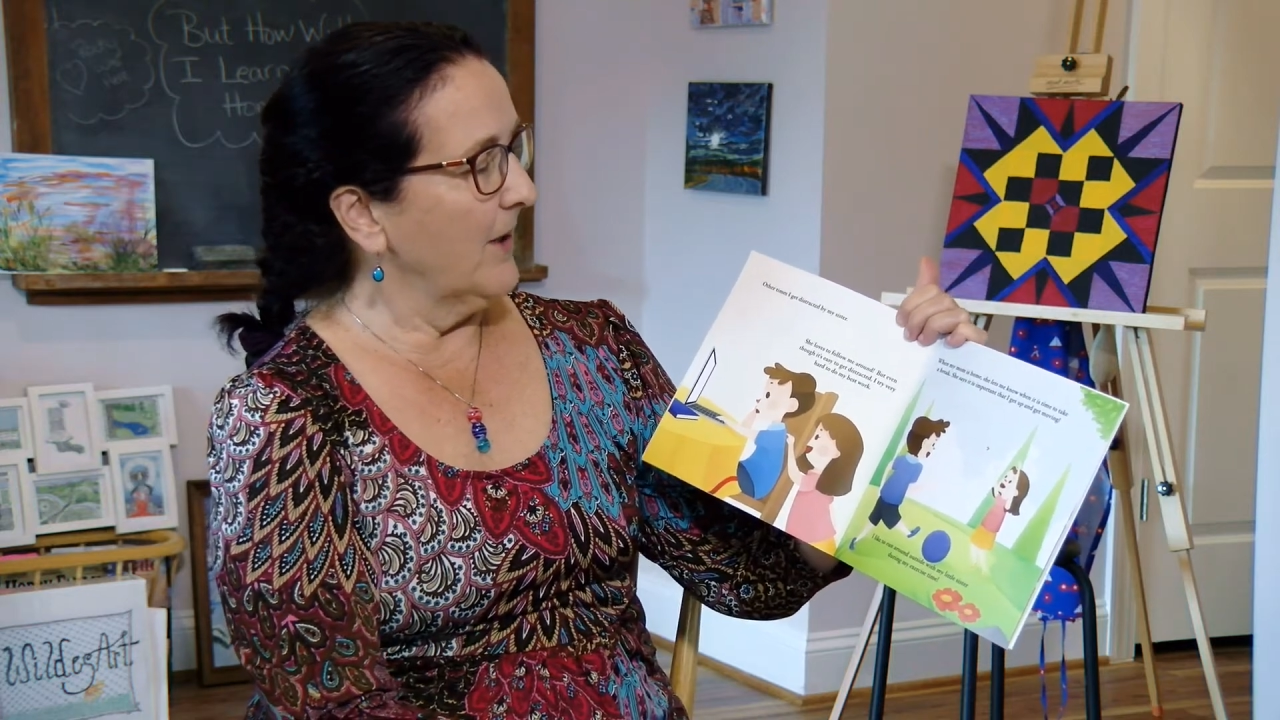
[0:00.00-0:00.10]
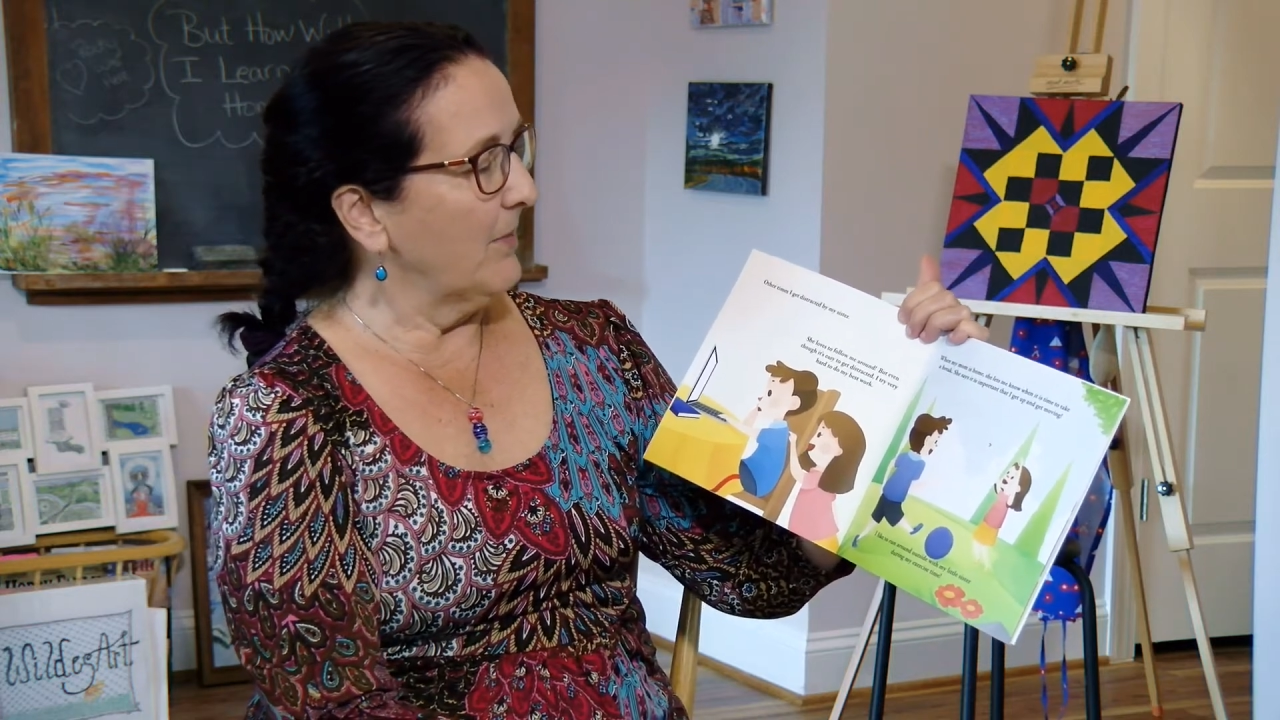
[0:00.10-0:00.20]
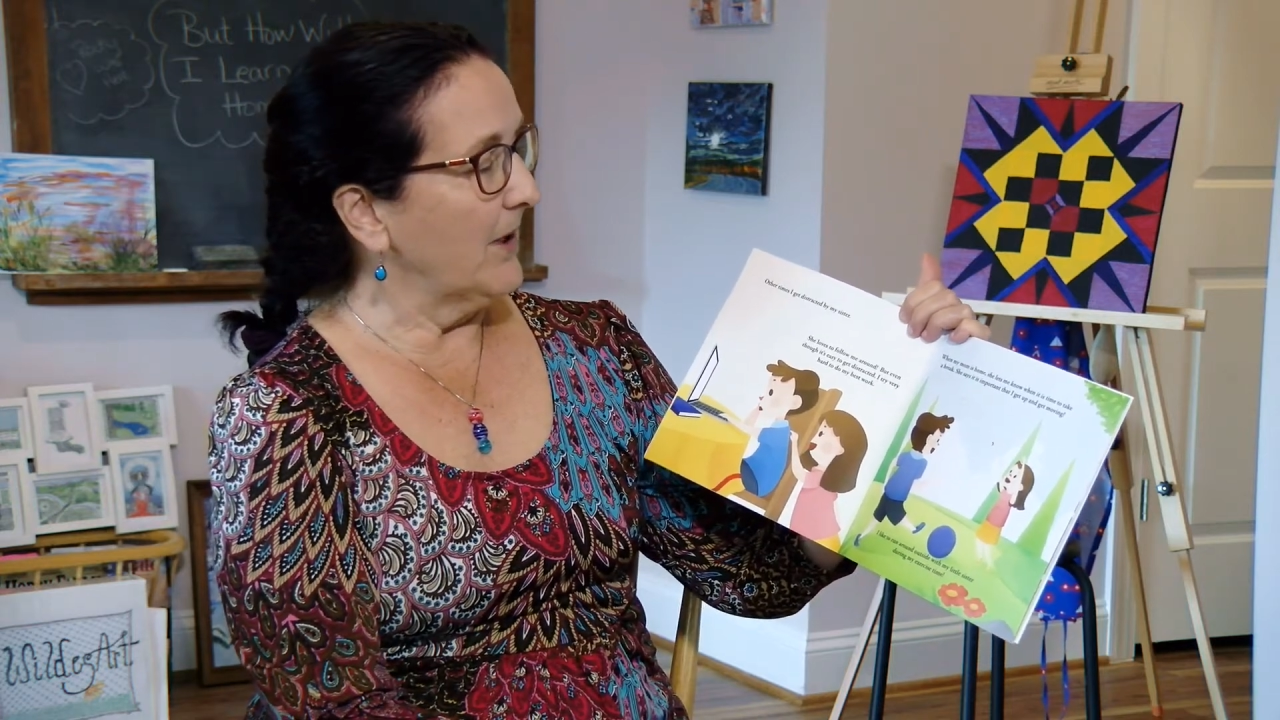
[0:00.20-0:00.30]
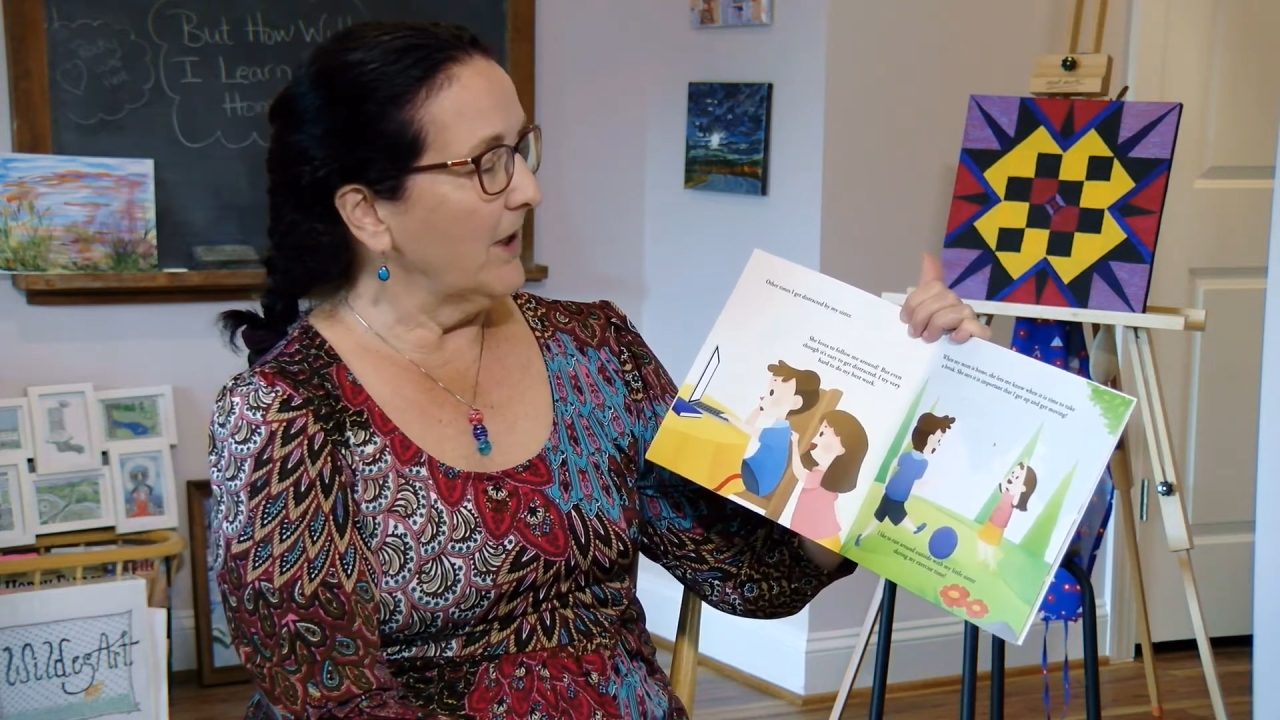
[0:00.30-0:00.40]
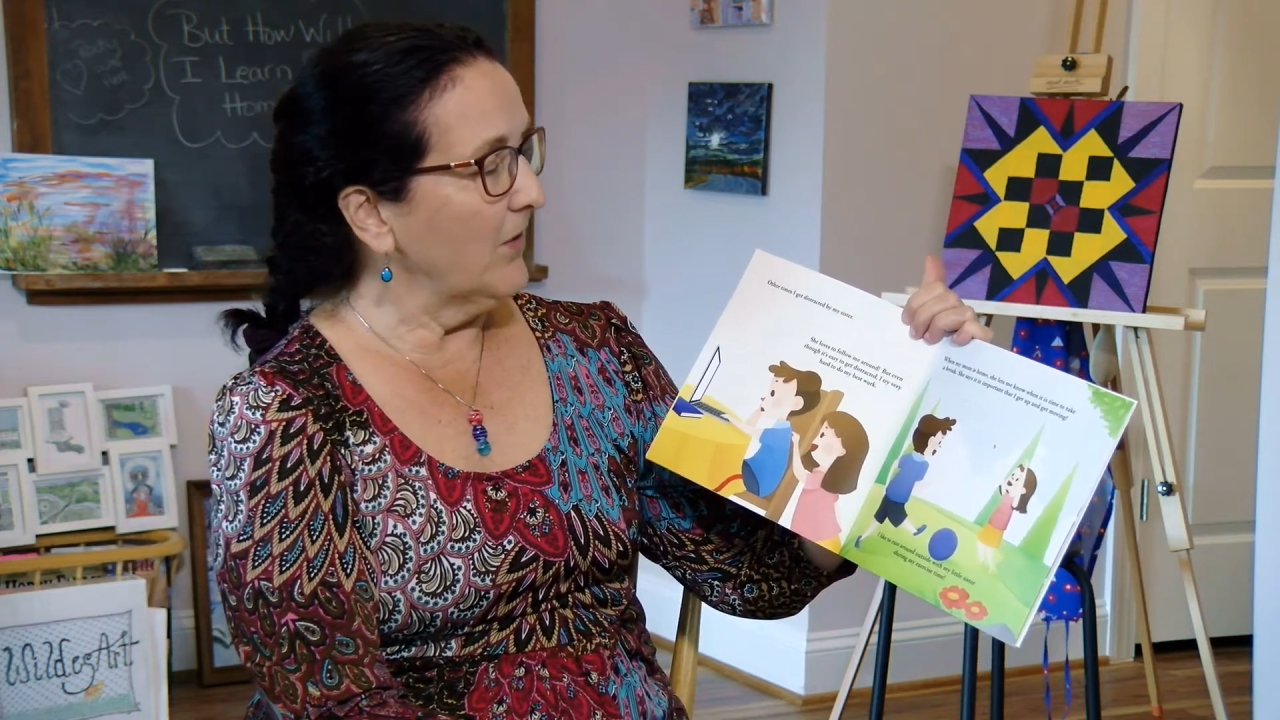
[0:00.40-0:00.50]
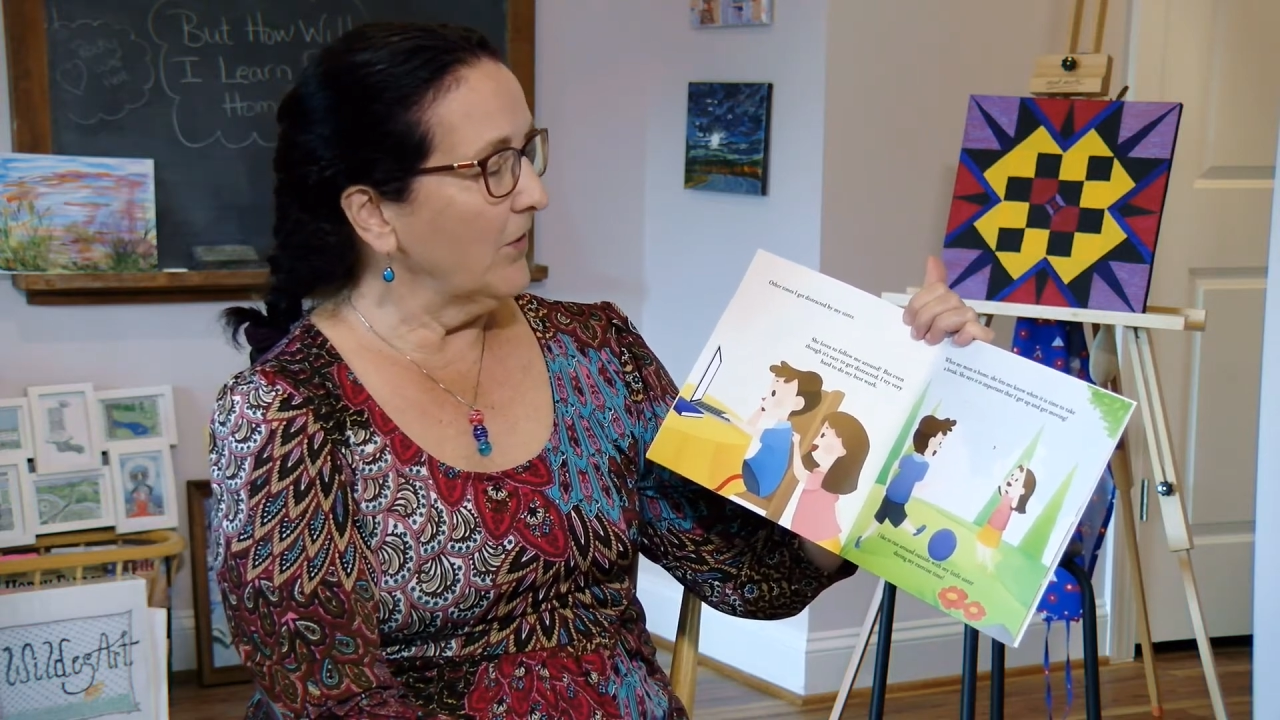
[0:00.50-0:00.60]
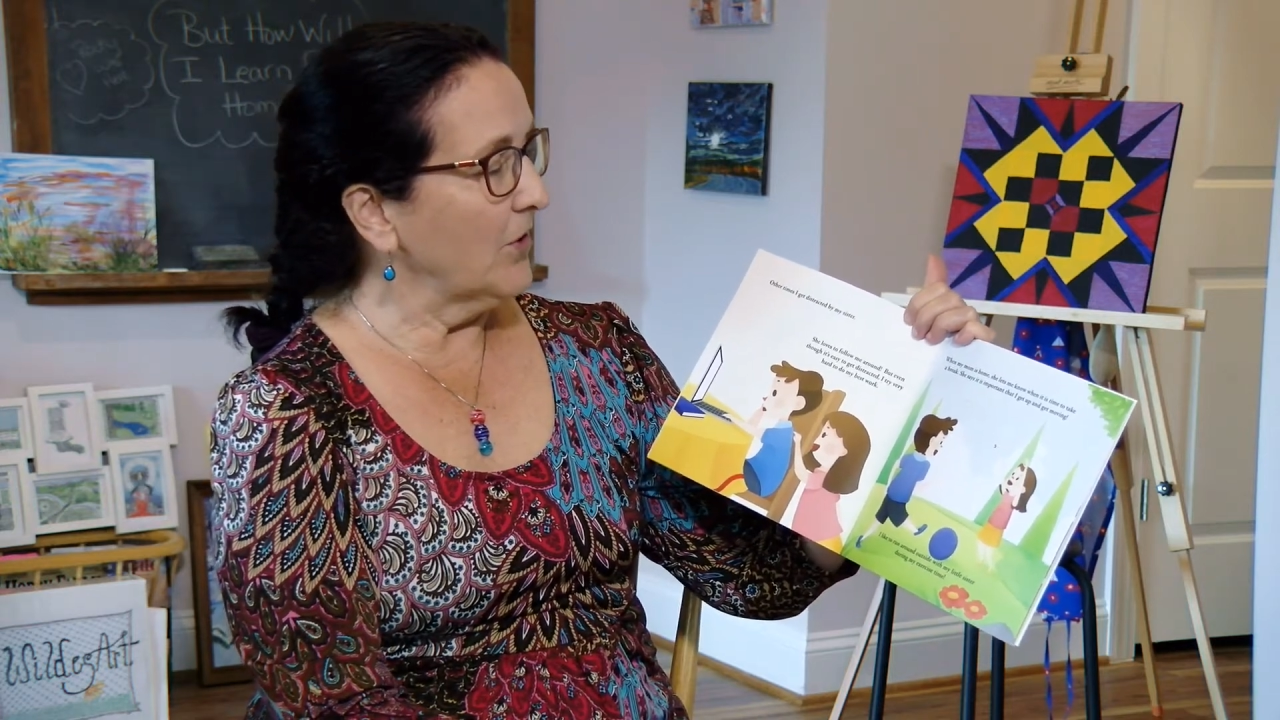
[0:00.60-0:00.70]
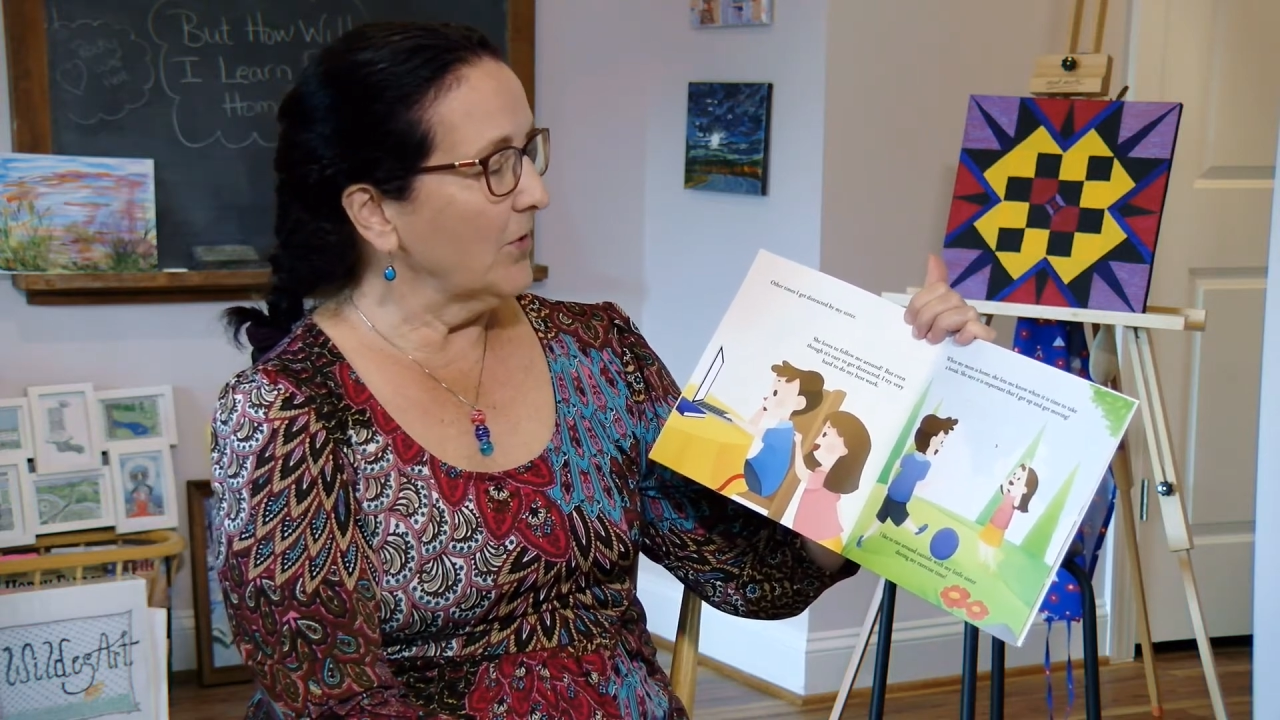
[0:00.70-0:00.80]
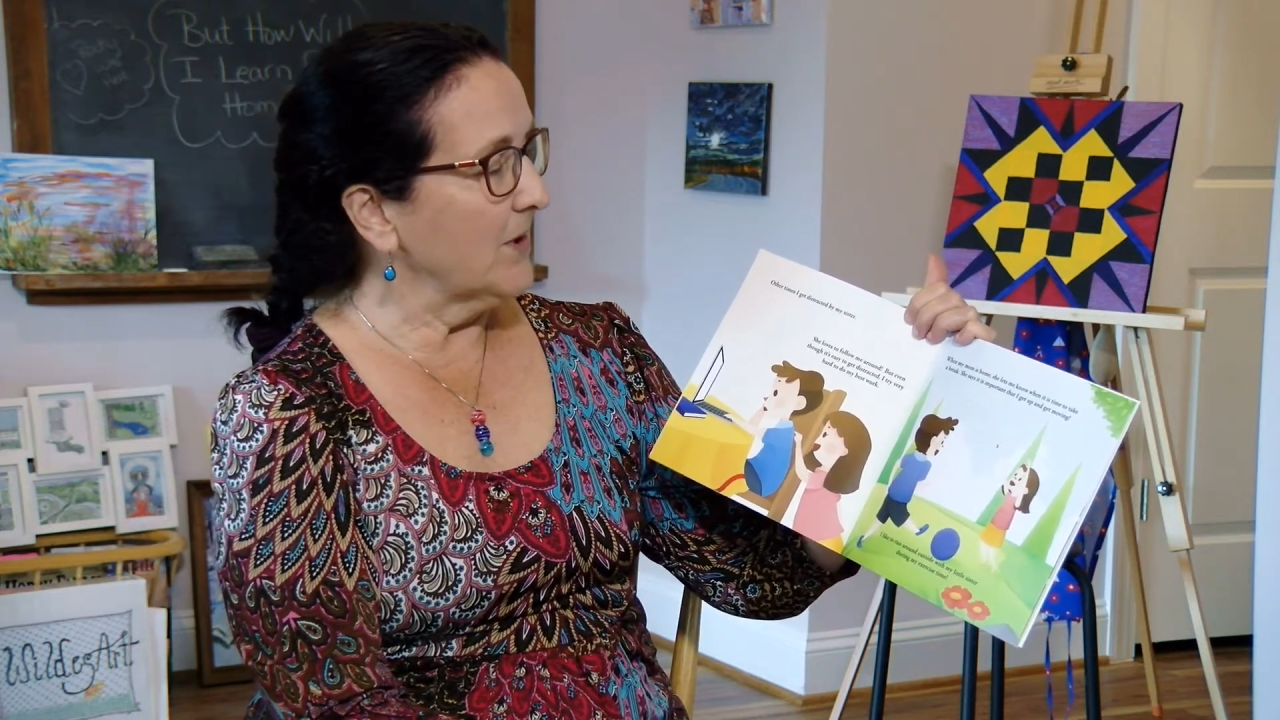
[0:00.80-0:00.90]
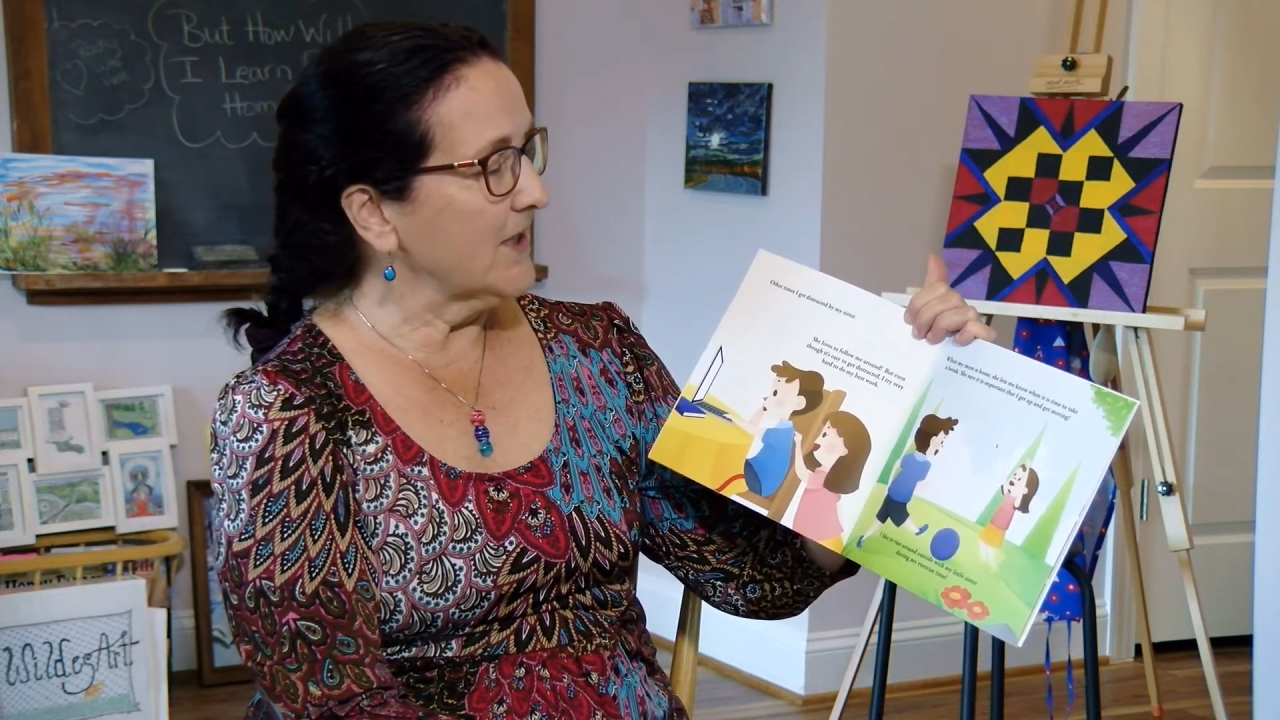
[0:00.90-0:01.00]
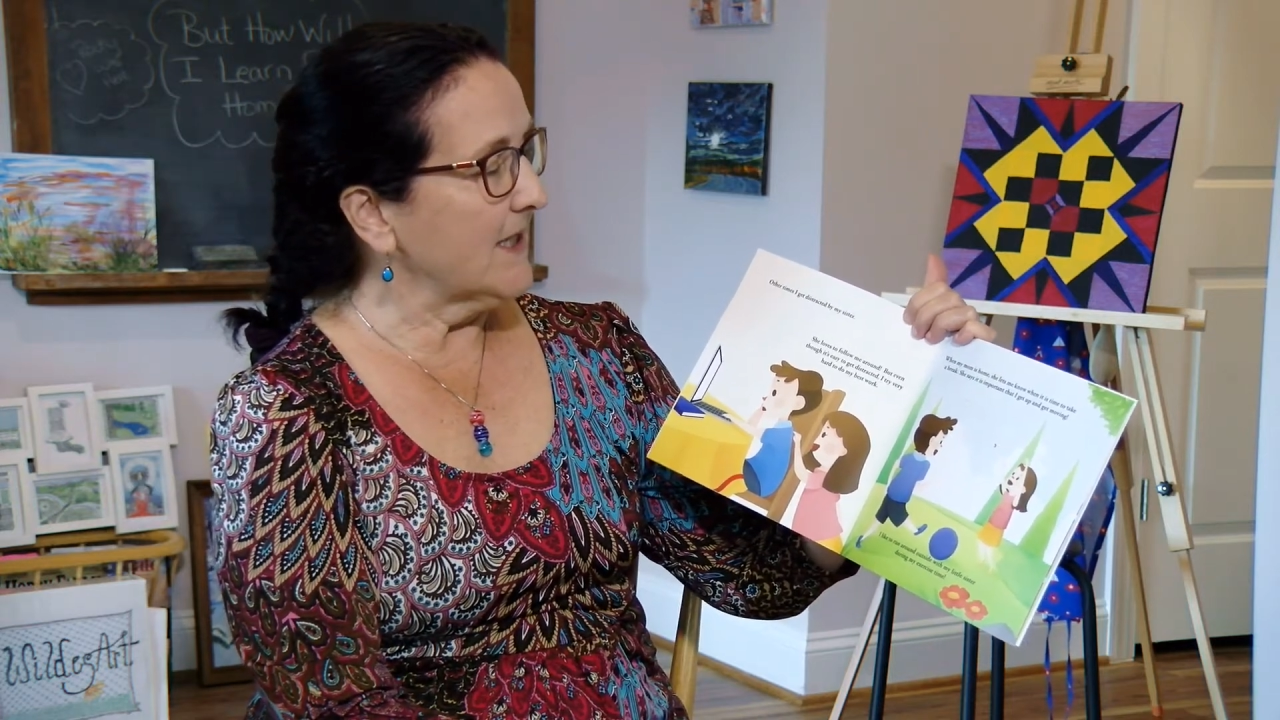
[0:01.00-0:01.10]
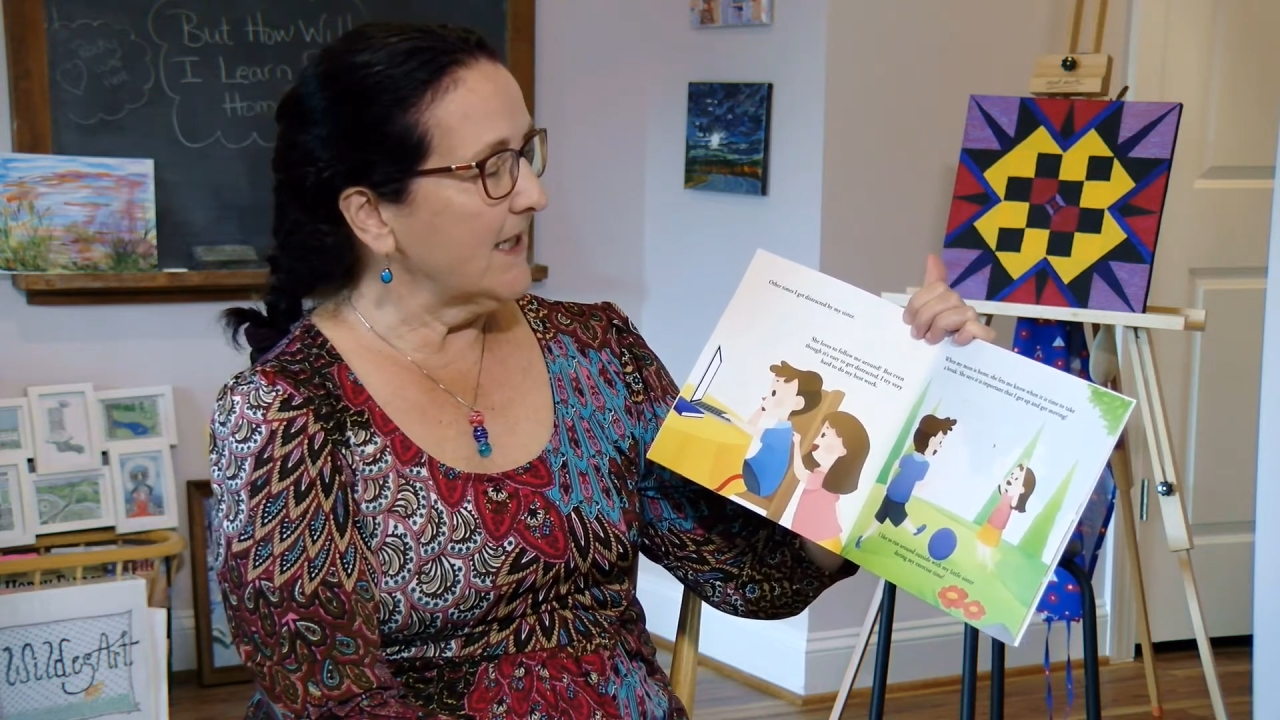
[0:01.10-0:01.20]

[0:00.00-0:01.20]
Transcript: but even though it's